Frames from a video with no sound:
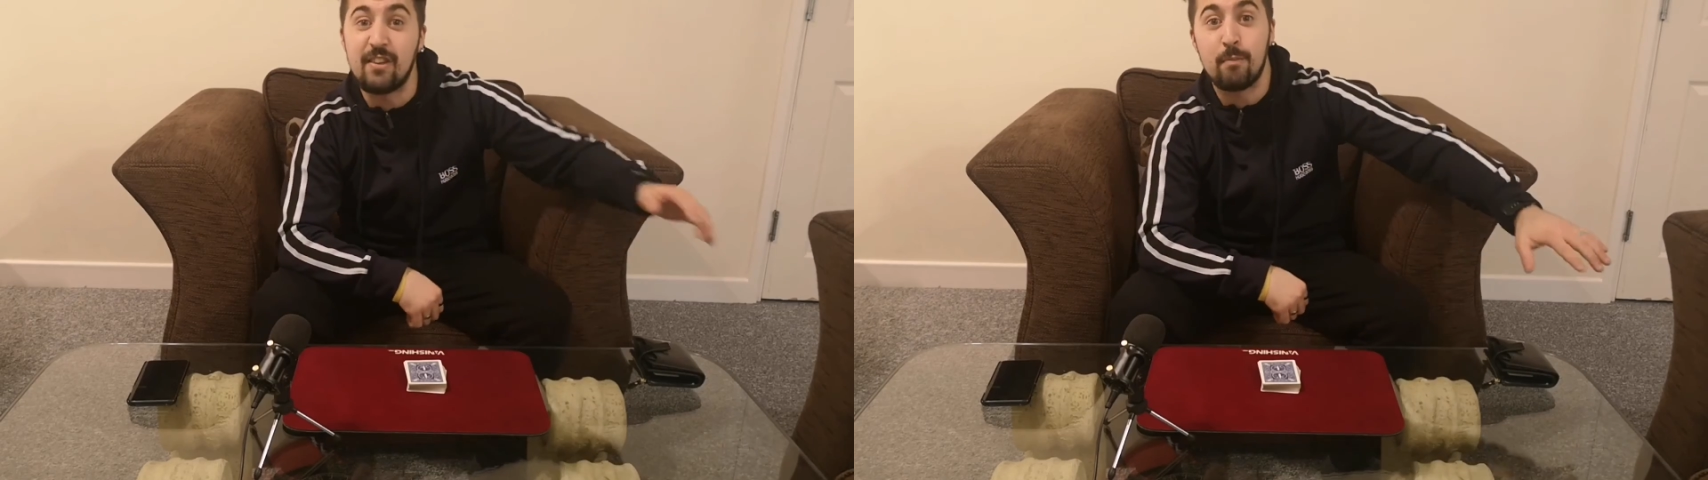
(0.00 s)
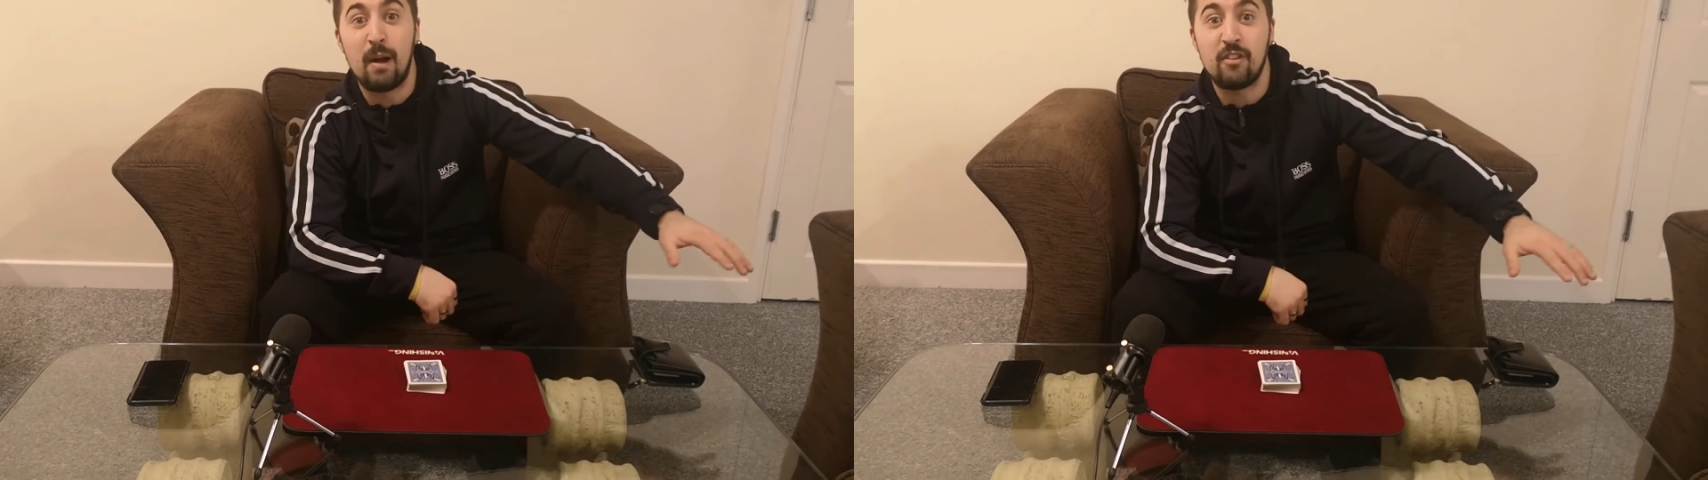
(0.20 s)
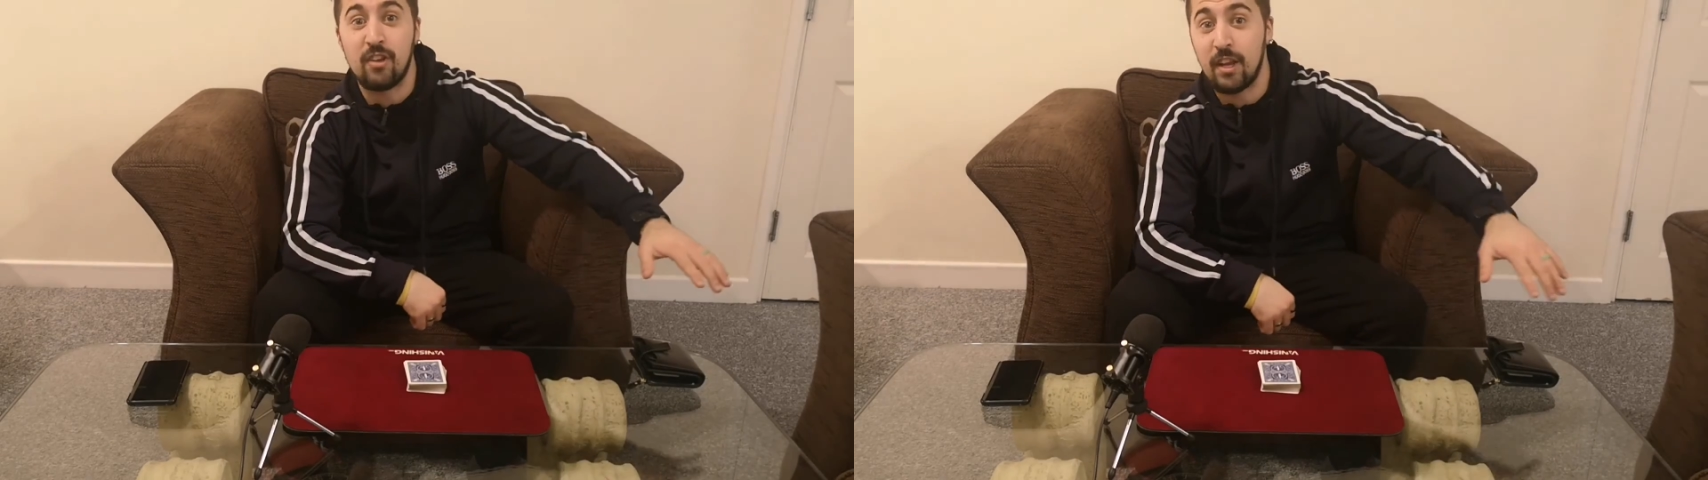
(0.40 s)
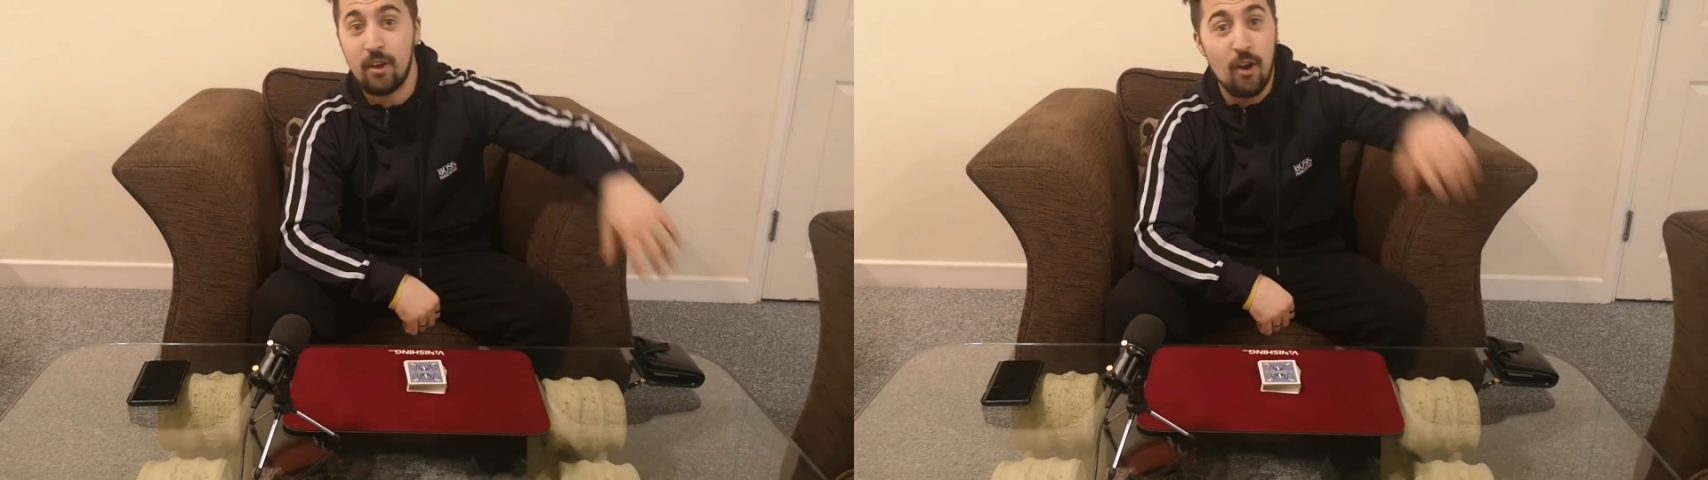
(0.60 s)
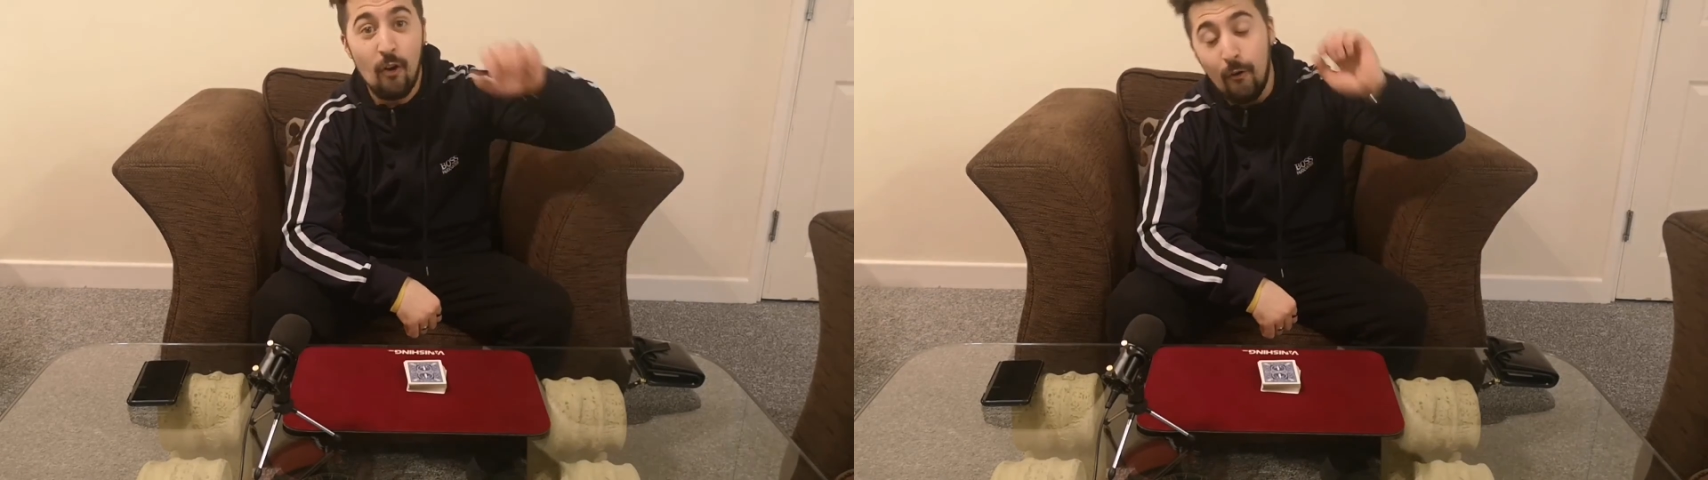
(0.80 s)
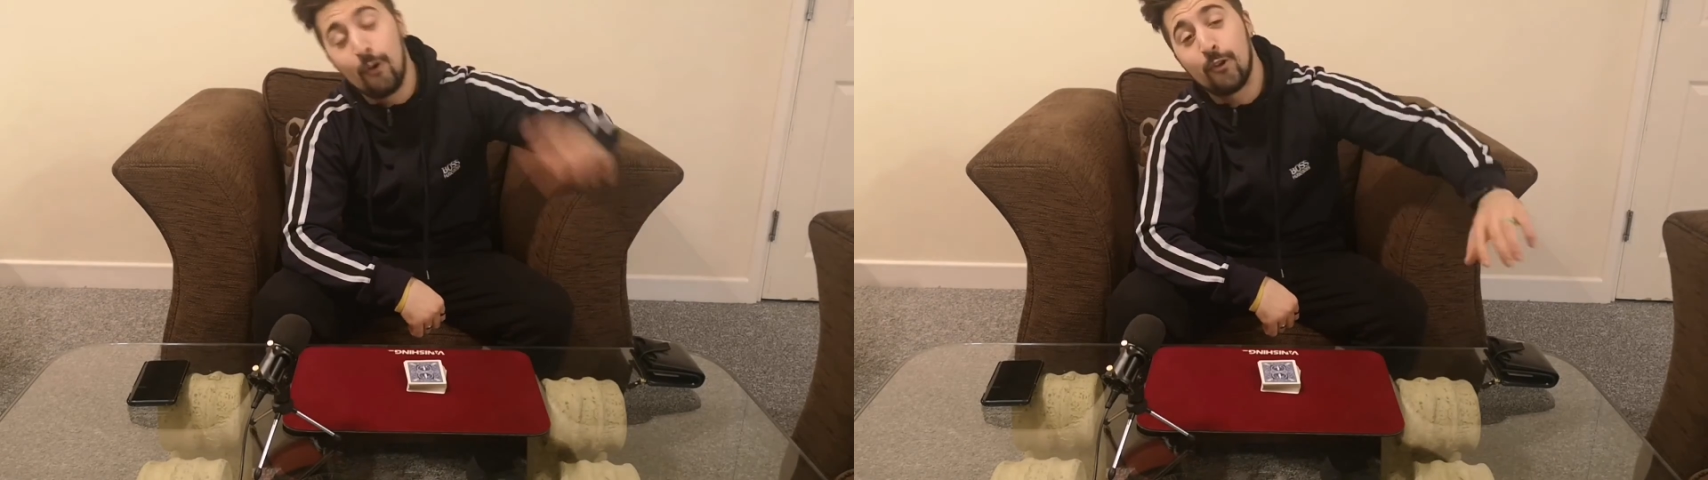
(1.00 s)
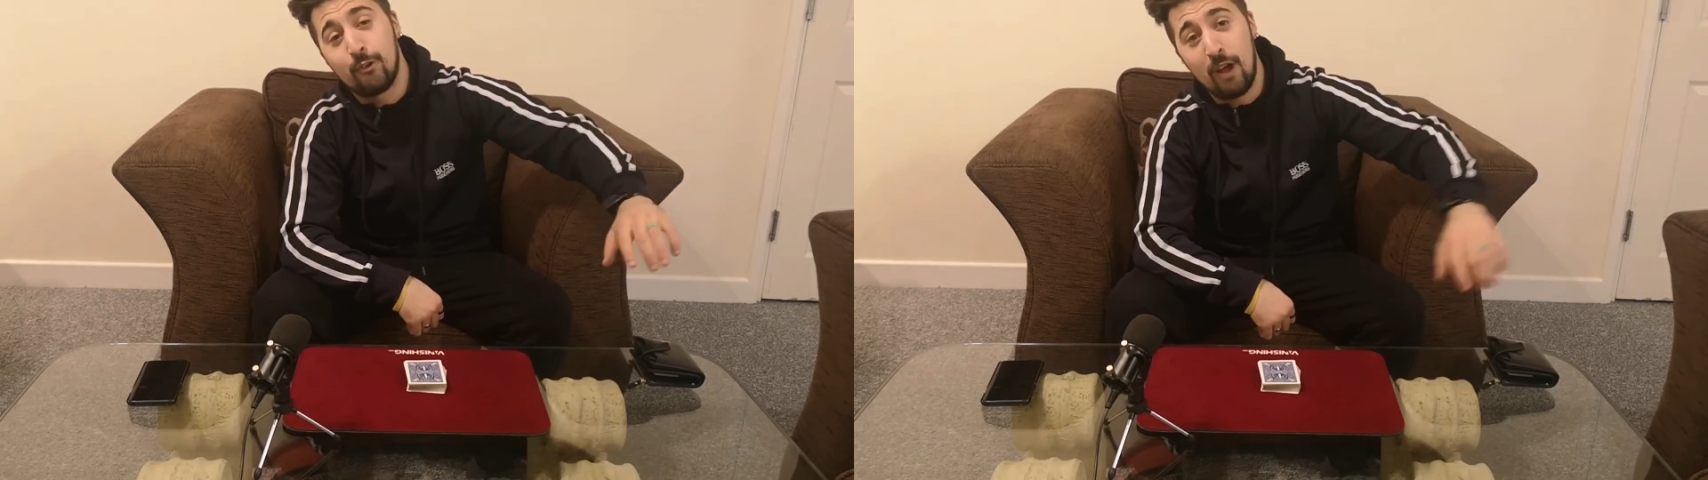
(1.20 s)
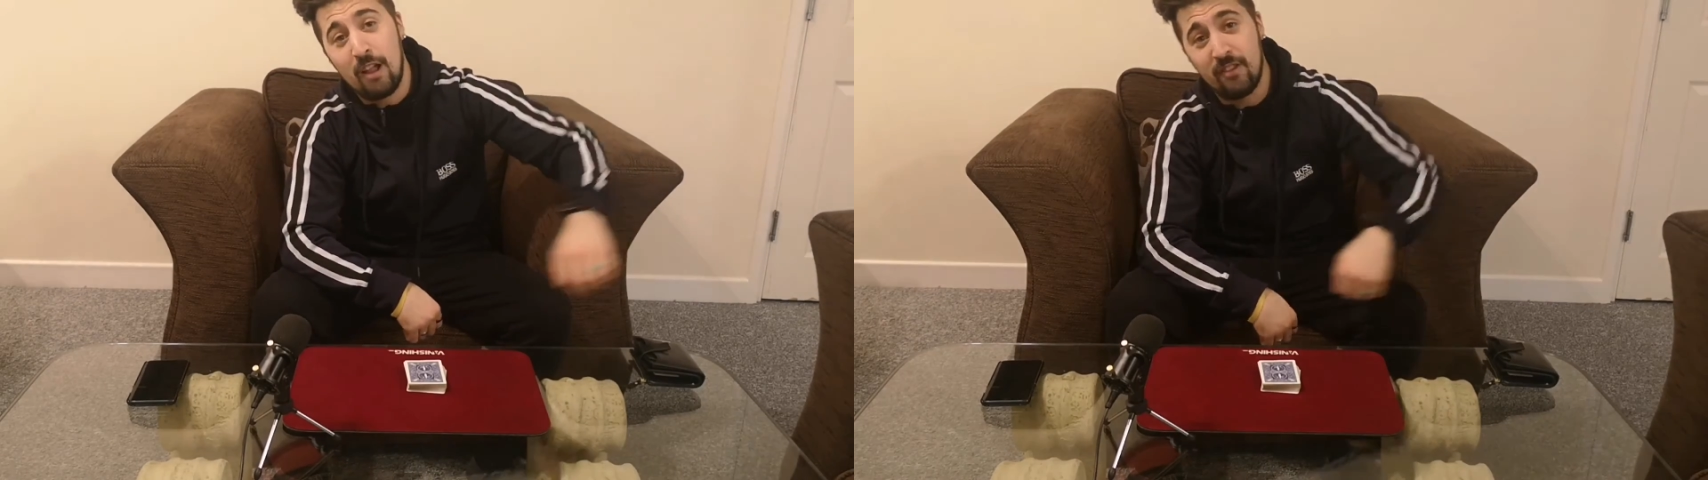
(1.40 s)
it's magic or
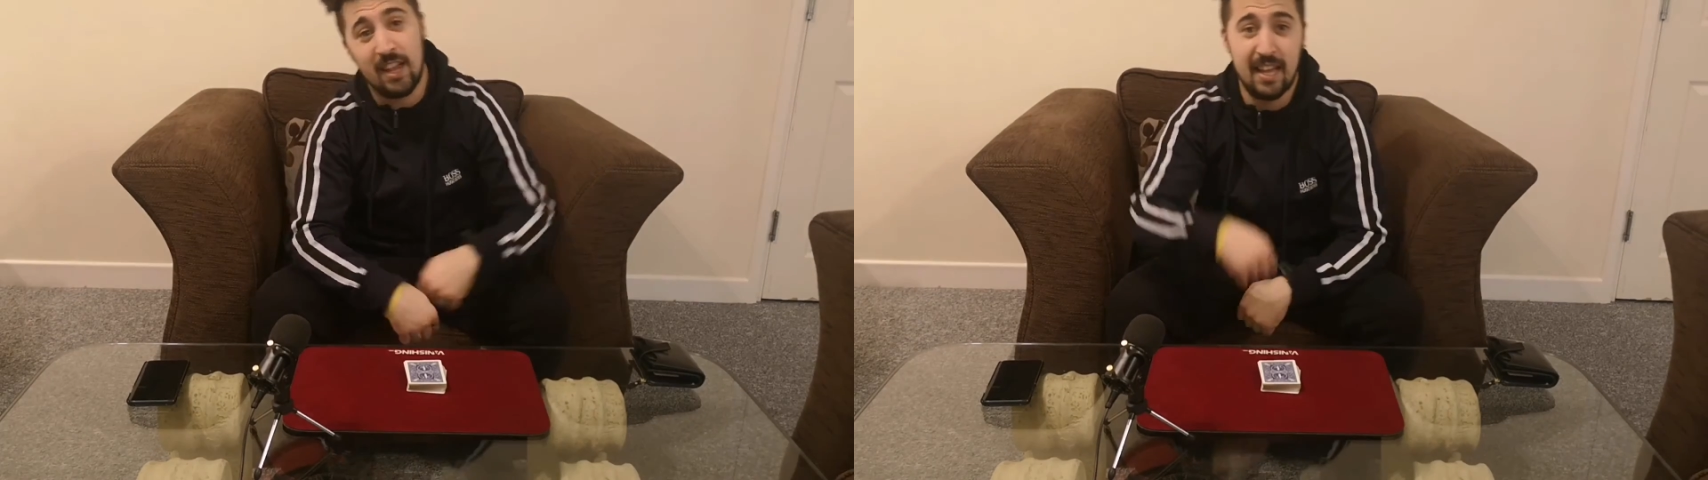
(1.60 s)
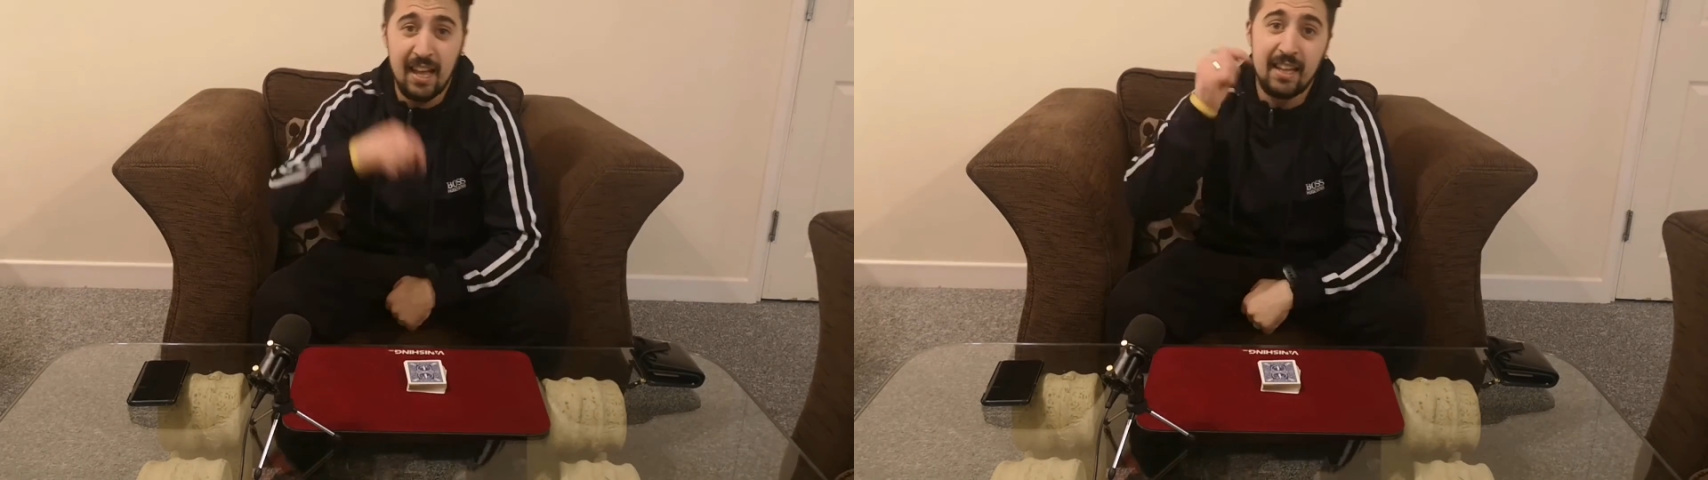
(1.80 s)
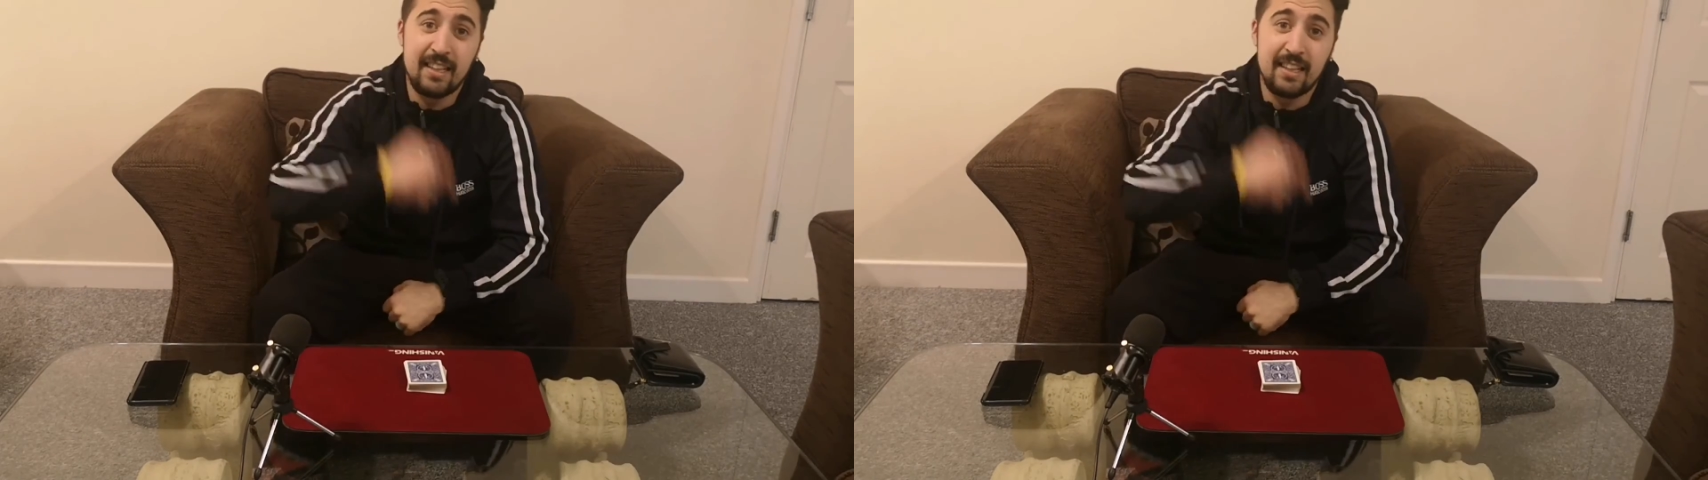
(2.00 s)
tragic.